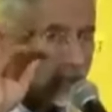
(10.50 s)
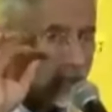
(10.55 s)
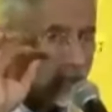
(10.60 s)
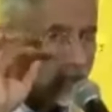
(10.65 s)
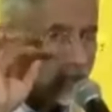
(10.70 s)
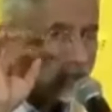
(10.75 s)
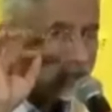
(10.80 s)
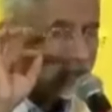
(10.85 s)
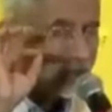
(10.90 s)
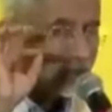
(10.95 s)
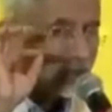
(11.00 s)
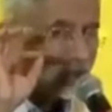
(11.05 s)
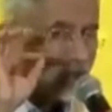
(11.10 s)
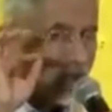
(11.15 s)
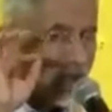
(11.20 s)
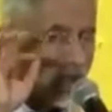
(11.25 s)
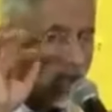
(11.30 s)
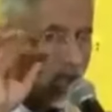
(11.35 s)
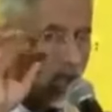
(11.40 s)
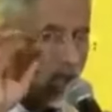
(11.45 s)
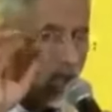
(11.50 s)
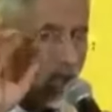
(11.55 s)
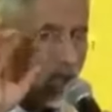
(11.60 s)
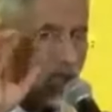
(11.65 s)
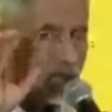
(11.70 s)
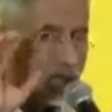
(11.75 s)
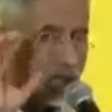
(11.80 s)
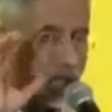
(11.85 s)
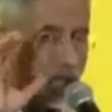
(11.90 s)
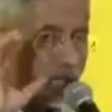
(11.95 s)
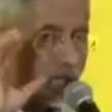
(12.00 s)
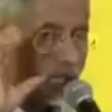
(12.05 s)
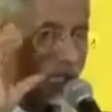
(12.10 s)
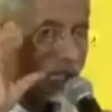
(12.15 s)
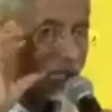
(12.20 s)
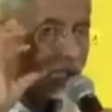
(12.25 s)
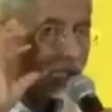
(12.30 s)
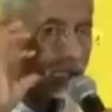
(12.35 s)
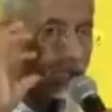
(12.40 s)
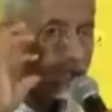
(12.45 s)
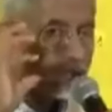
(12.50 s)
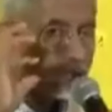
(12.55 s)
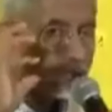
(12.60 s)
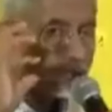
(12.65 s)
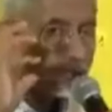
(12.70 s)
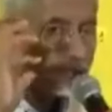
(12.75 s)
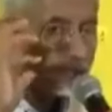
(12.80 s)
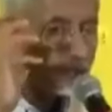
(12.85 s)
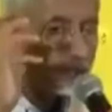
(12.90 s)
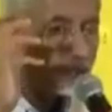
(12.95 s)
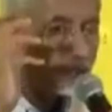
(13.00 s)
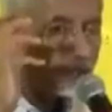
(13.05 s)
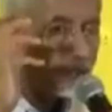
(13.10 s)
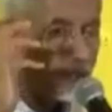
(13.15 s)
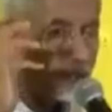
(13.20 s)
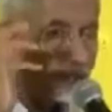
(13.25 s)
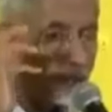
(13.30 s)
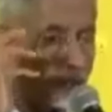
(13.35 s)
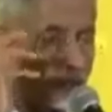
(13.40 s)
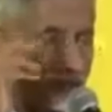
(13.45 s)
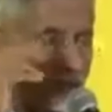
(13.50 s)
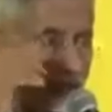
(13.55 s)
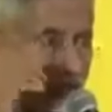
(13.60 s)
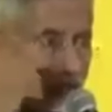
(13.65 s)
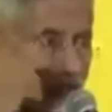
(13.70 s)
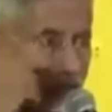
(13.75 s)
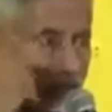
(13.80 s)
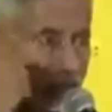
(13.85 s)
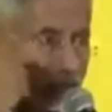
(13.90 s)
uh, you know, I, I uh,